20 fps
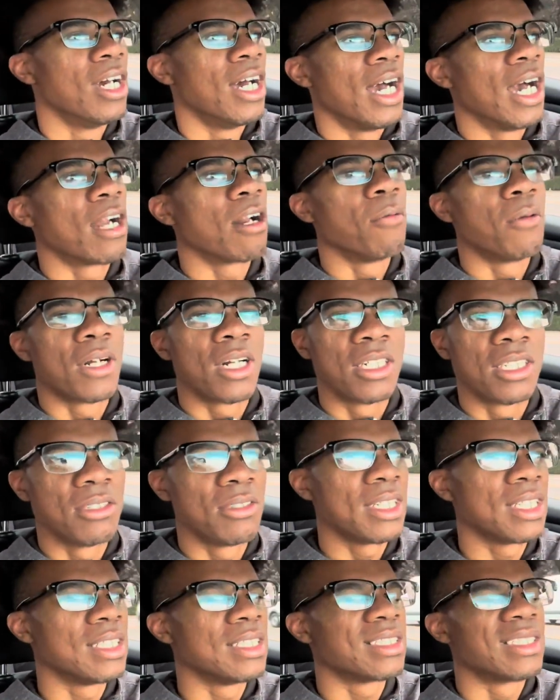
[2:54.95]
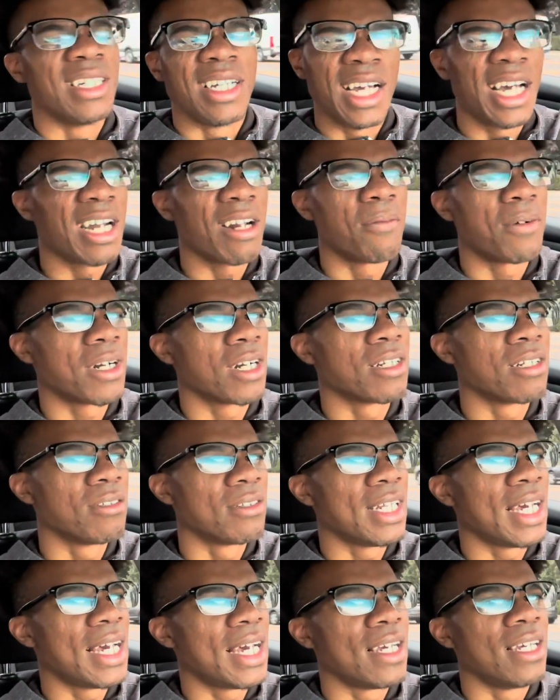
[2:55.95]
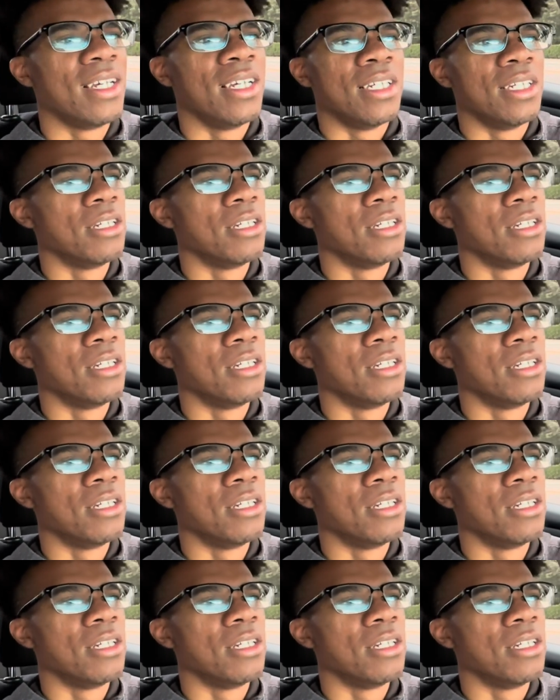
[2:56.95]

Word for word: I don't want to do this, I don't want to do that.